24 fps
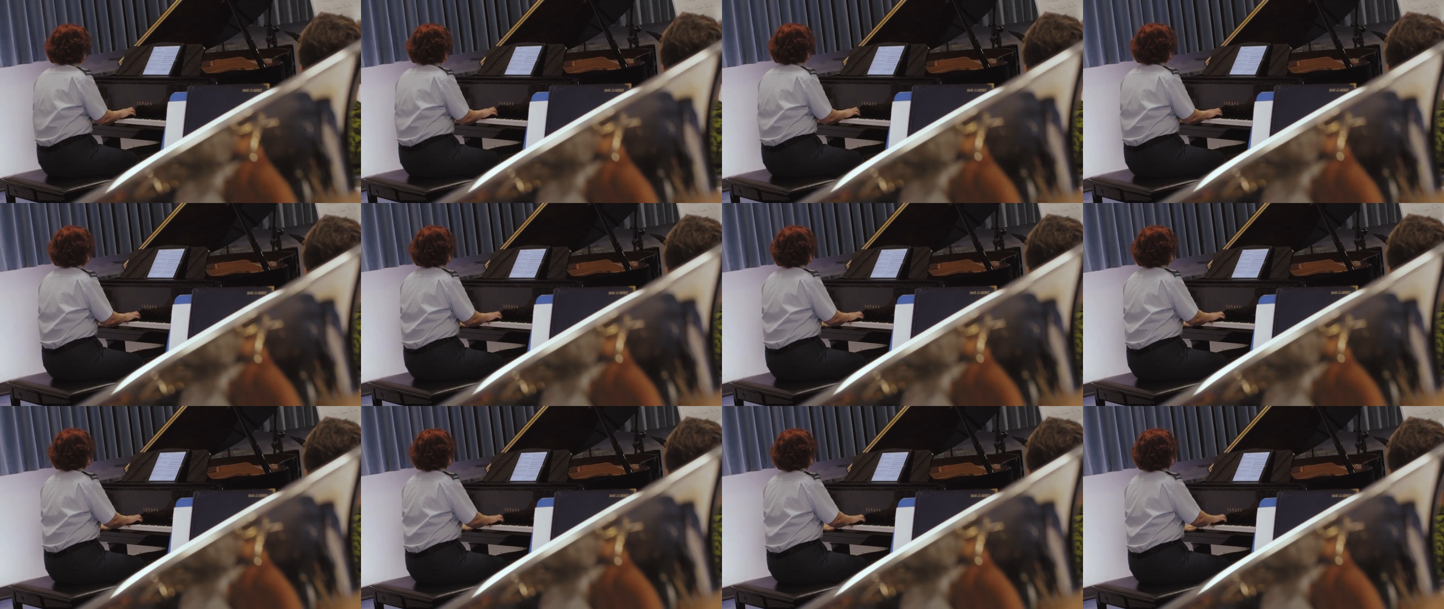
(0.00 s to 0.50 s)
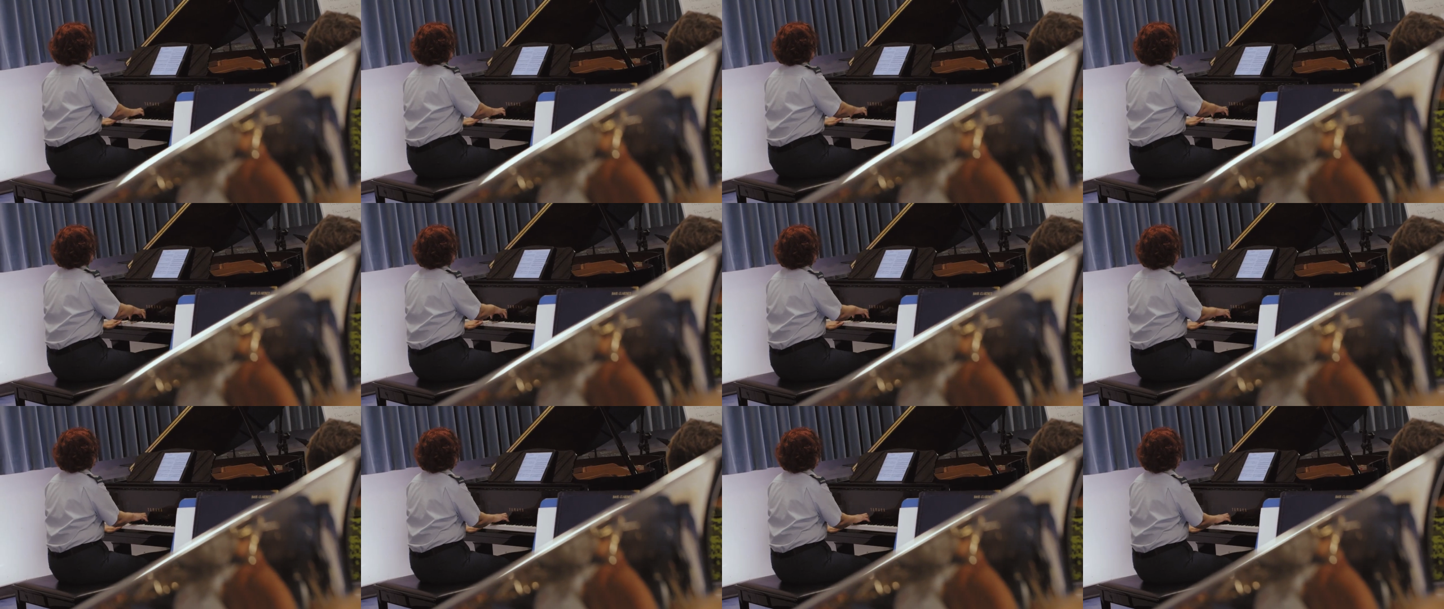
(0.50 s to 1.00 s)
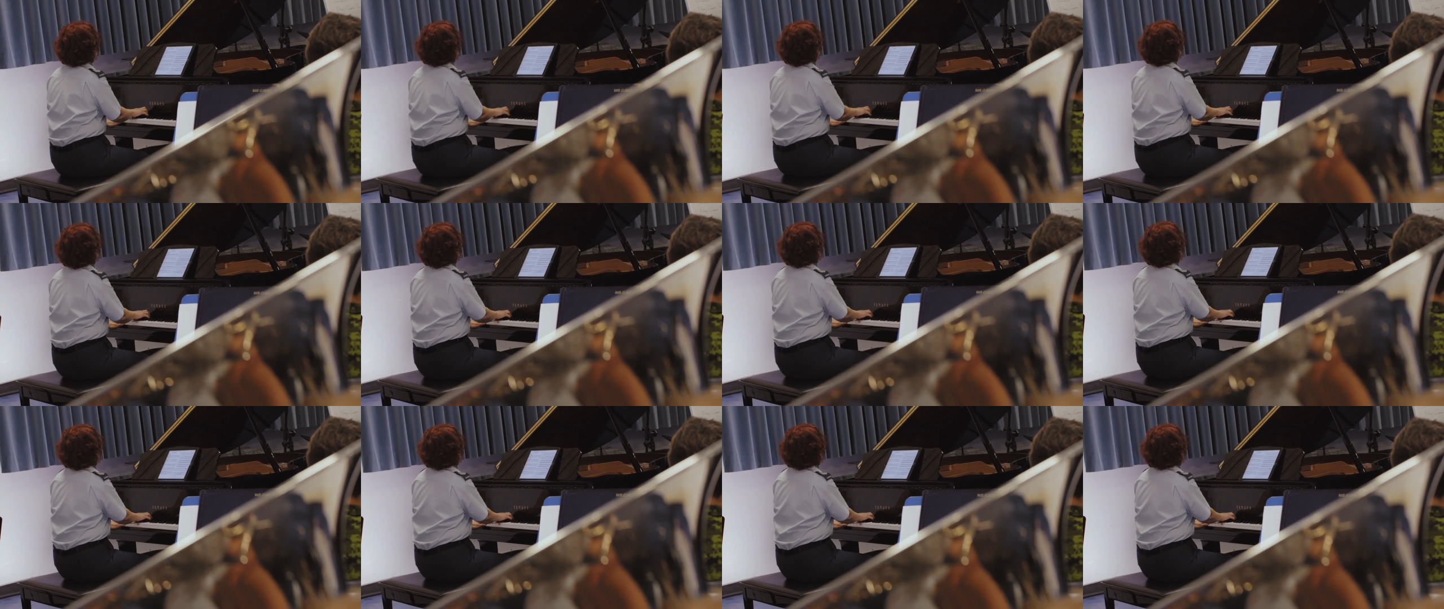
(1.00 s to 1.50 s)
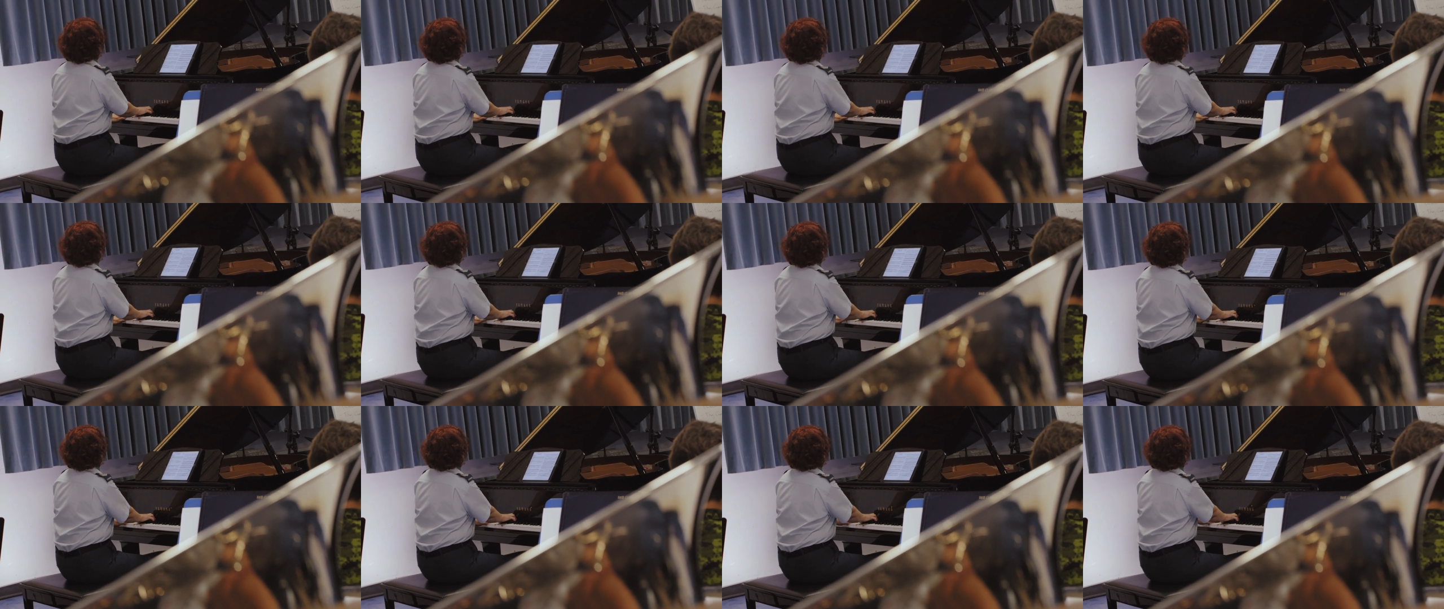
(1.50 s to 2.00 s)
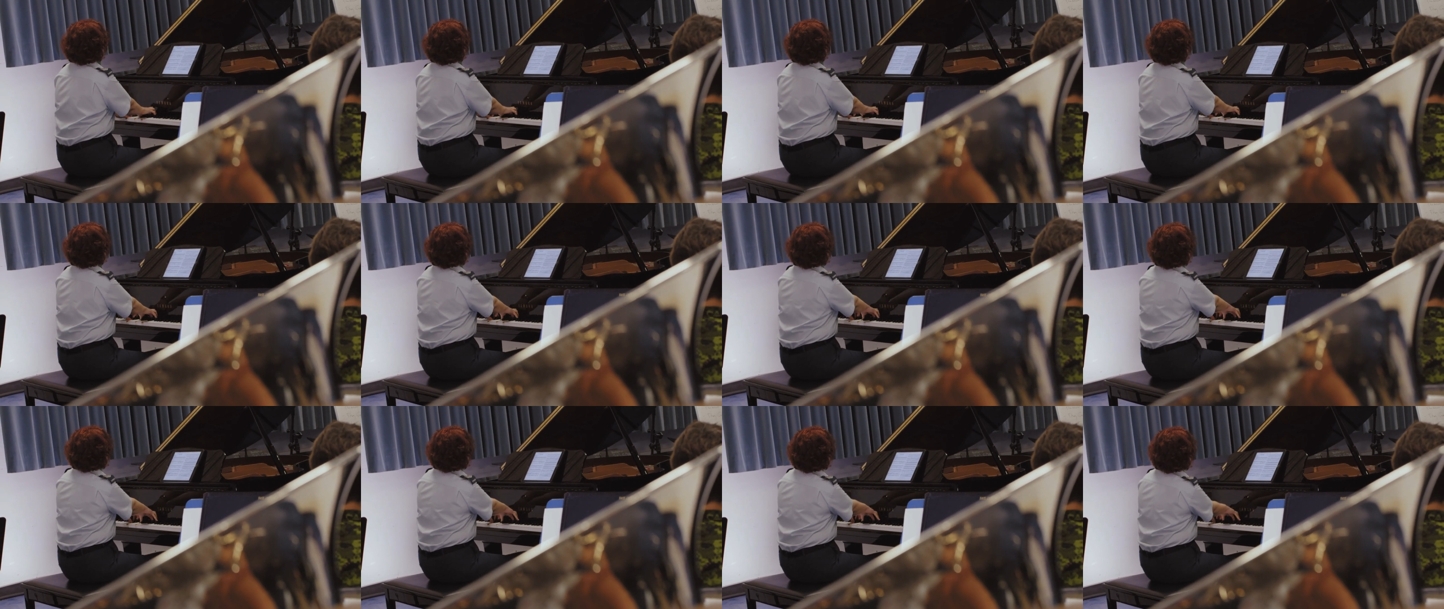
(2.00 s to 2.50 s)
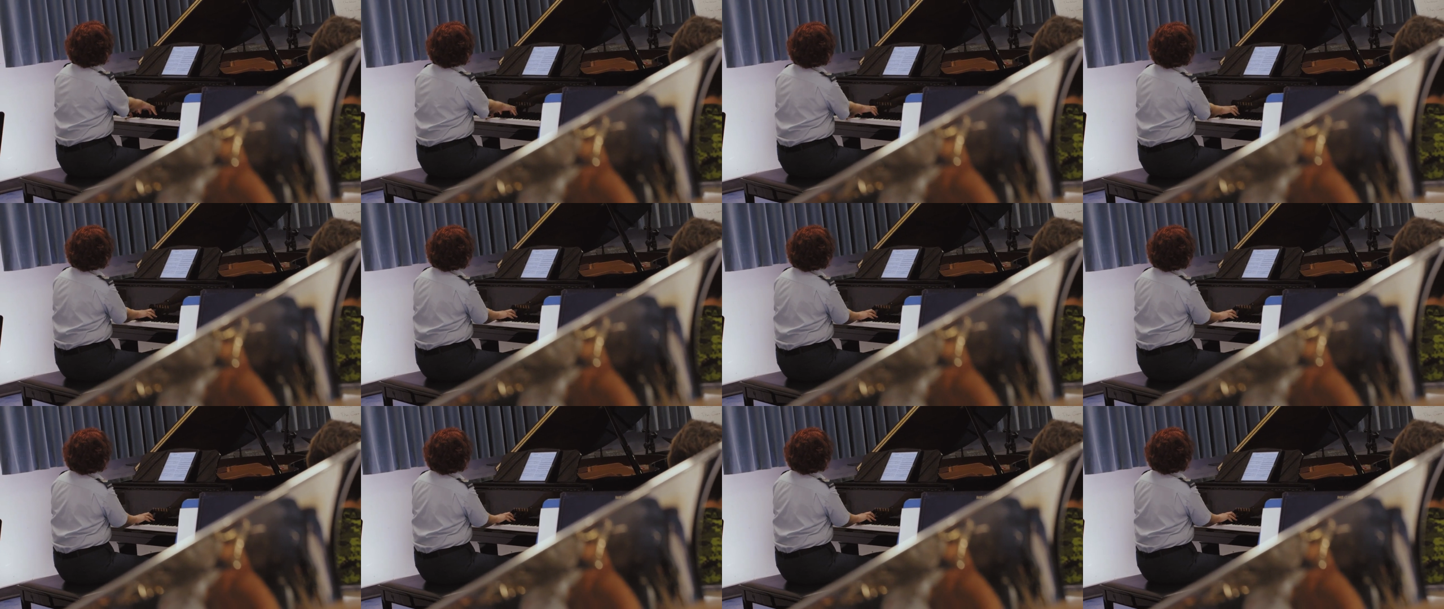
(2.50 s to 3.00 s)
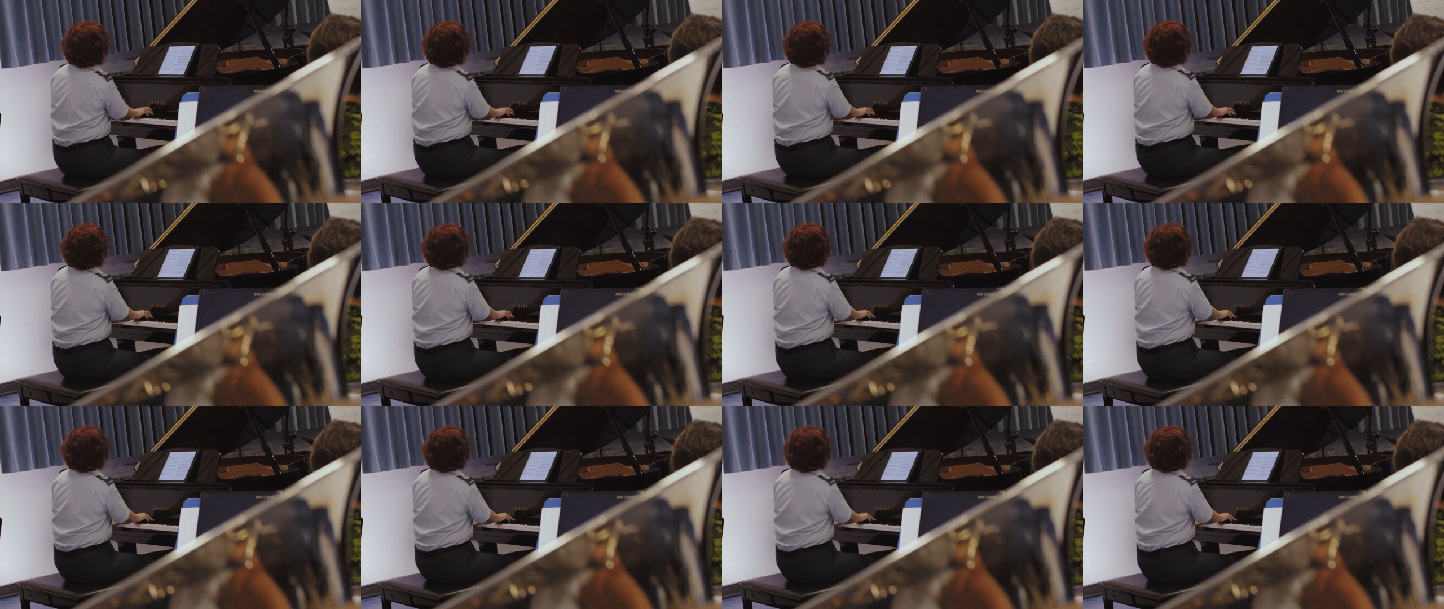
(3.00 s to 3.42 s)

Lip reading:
No face is visible, so there are no lips to read.